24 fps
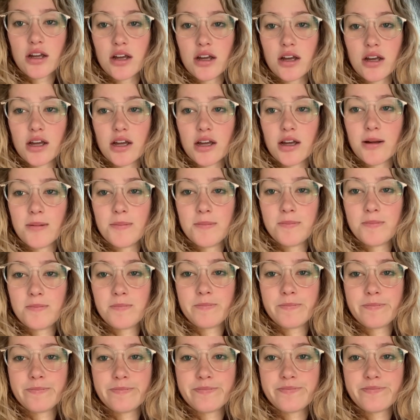
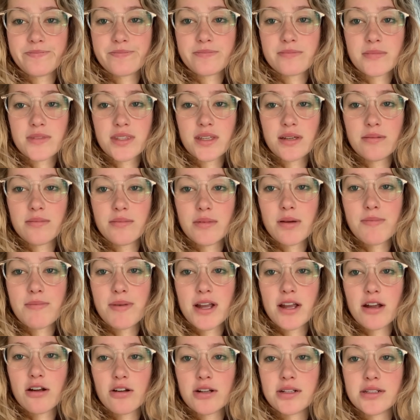my
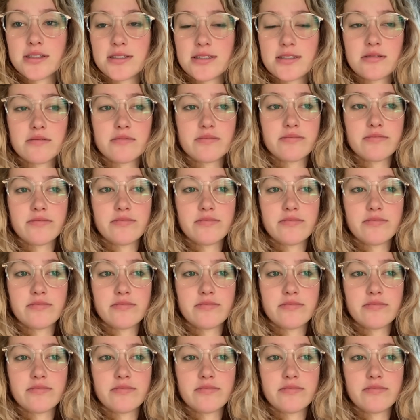parents